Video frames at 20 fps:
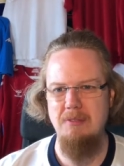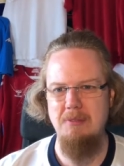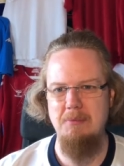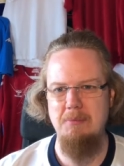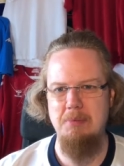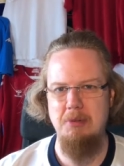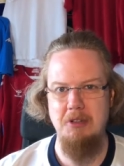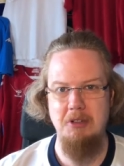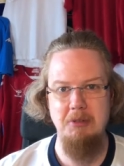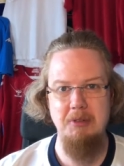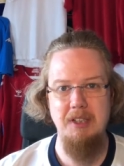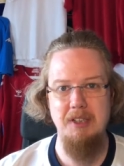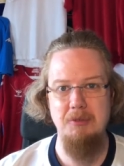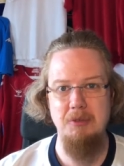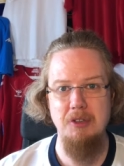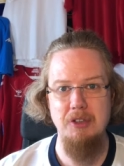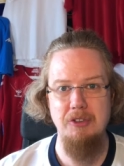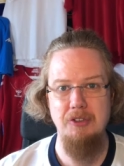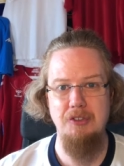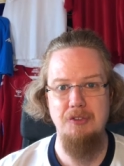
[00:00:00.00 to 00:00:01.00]
probably had
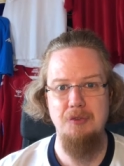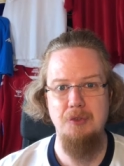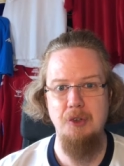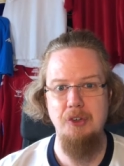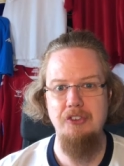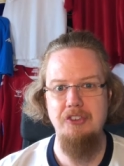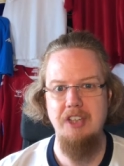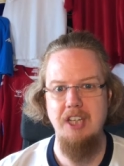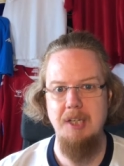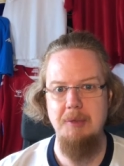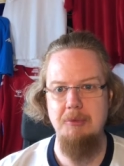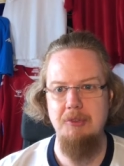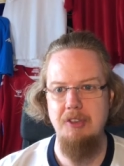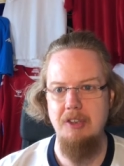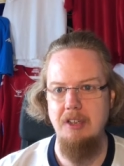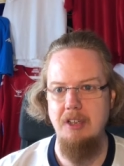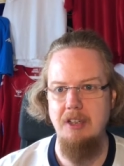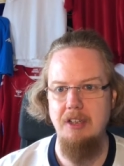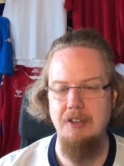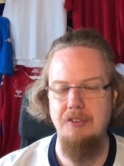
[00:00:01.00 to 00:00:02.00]
one of his worst games
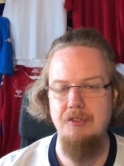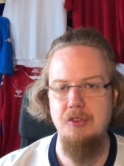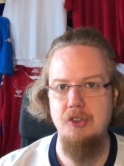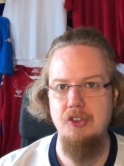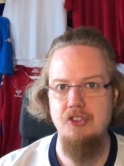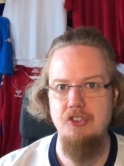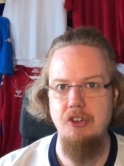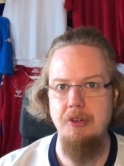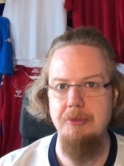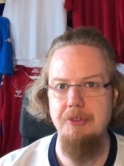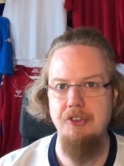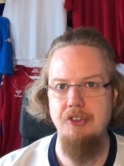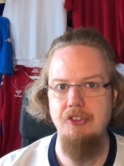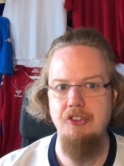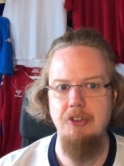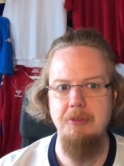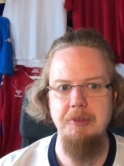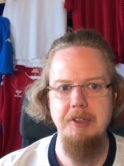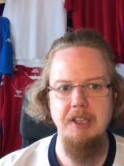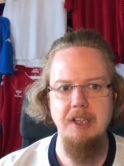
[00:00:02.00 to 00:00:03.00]
uh, for Germany.
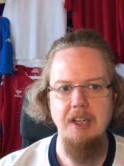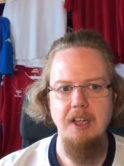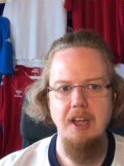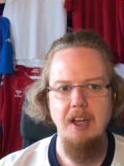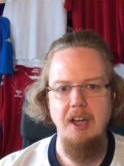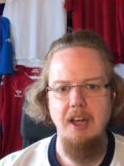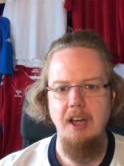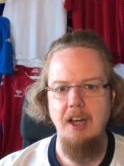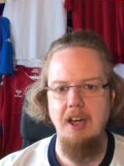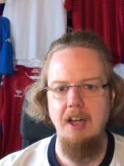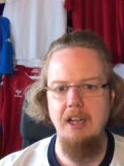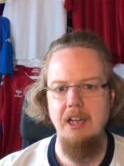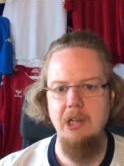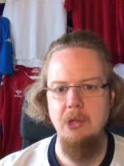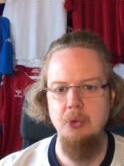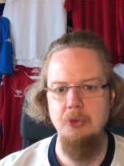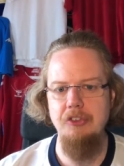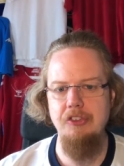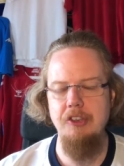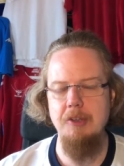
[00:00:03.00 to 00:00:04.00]
Germany uh,
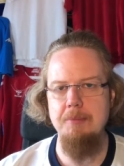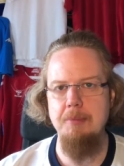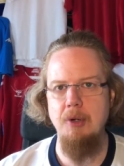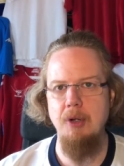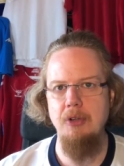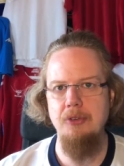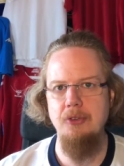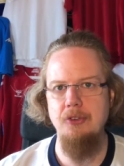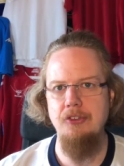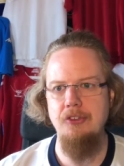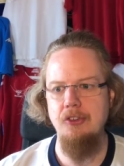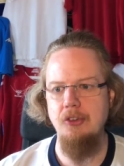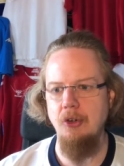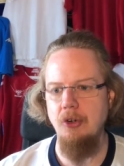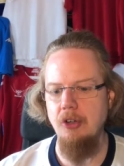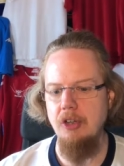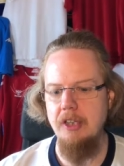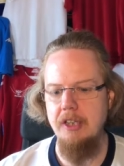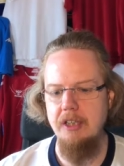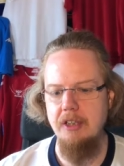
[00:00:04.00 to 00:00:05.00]
loses the ball to
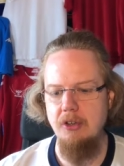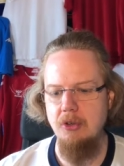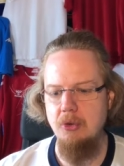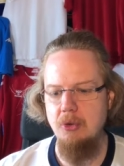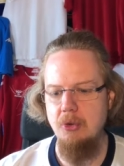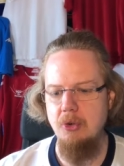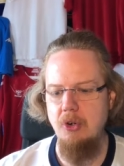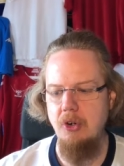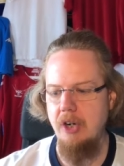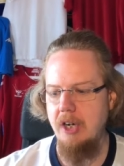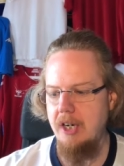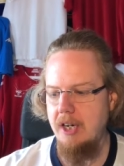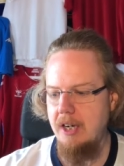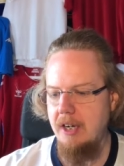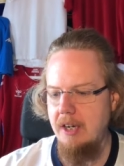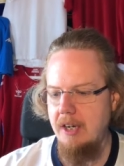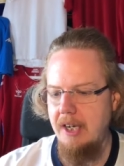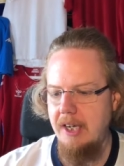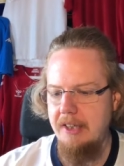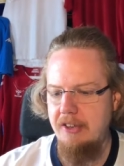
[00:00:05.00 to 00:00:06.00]
Sterling, who
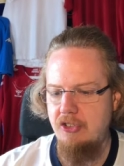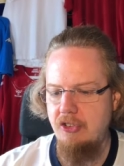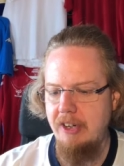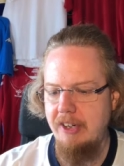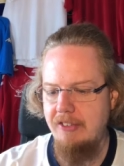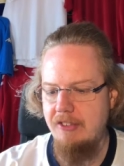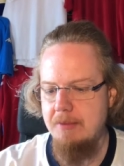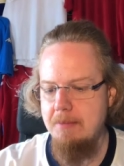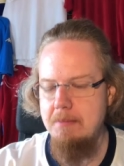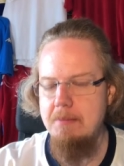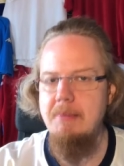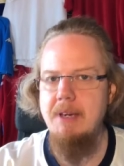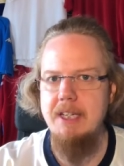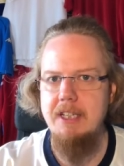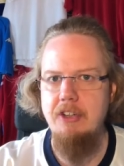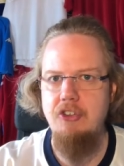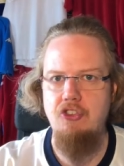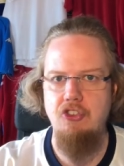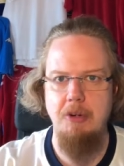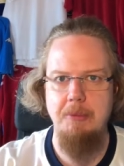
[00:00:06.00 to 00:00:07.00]
uh, attracts
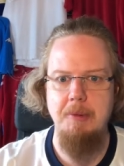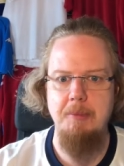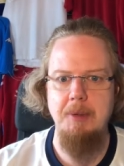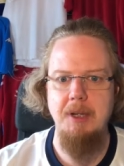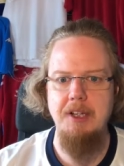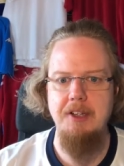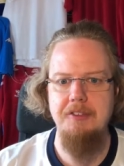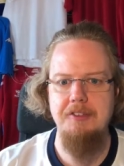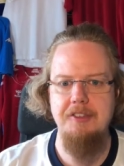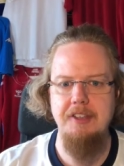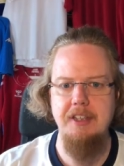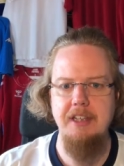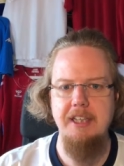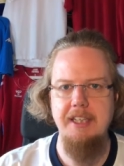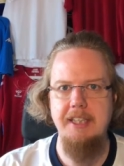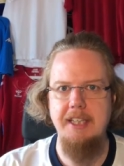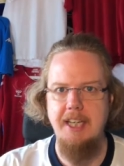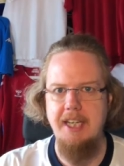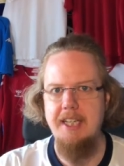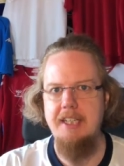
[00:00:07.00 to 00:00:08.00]
many German players.
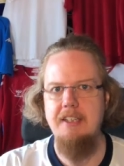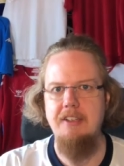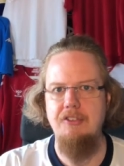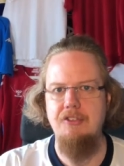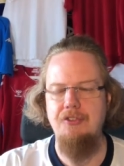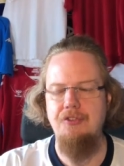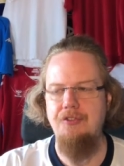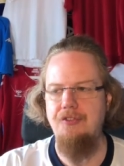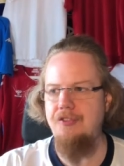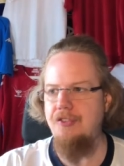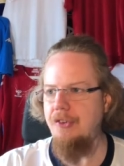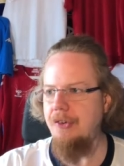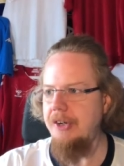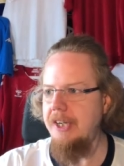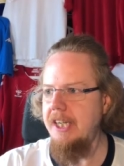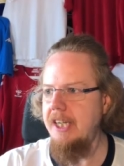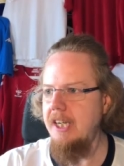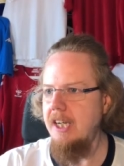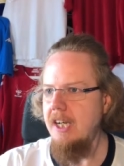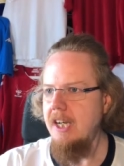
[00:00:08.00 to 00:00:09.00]
Suddenly Kane is
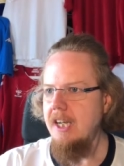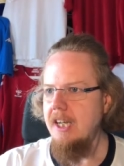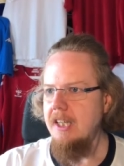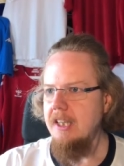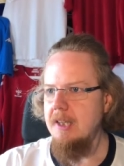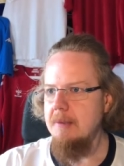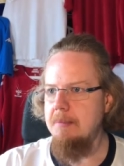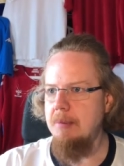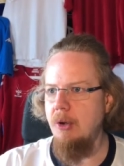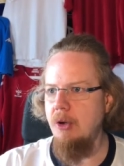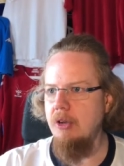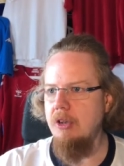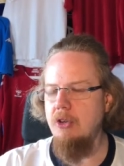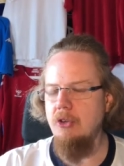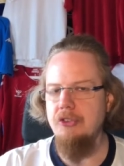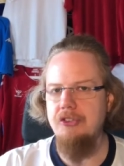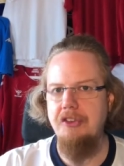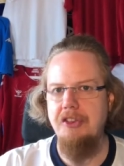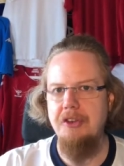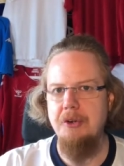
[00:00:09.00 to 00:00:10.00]
free, the ball
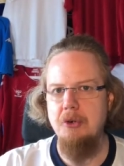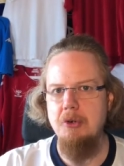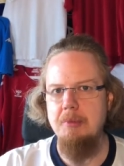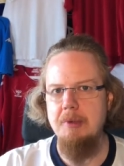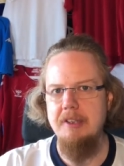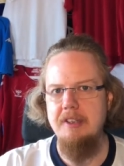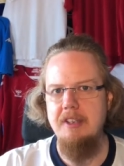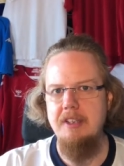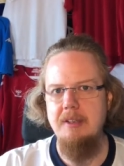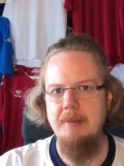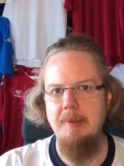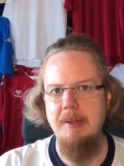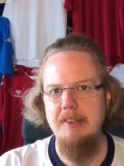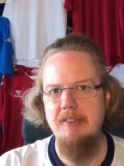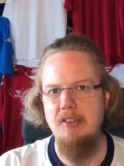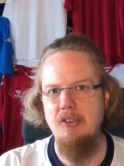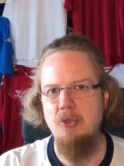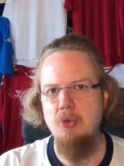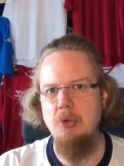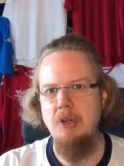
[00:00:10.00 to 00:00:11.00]
goes through, but he
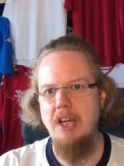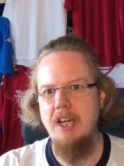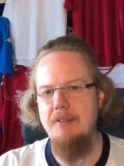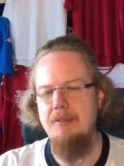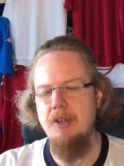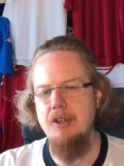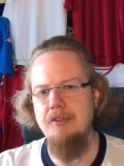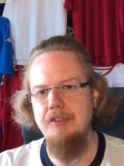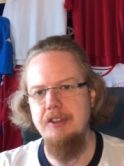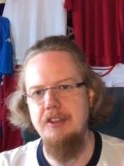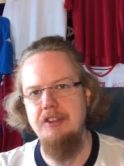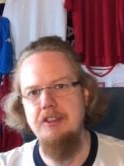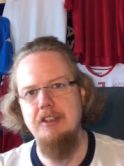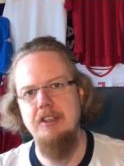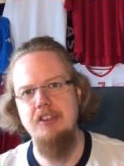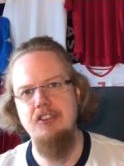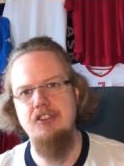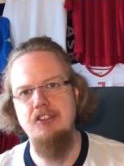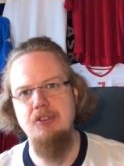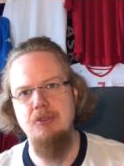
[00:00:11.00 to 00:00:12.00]
makes it too heavy of a
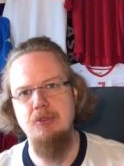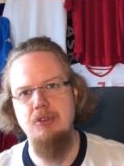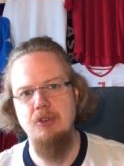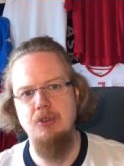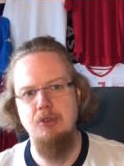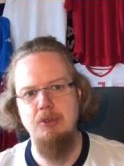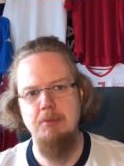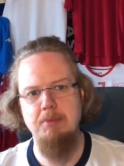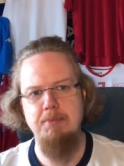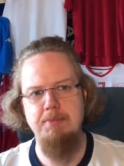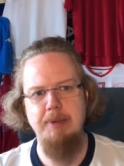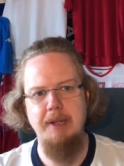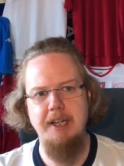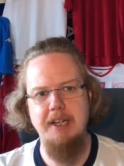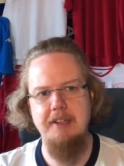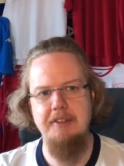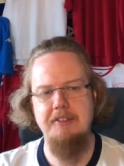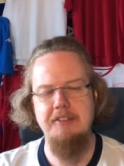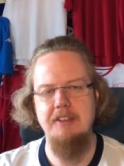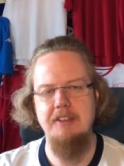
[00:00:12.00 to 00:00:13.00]
touch to go past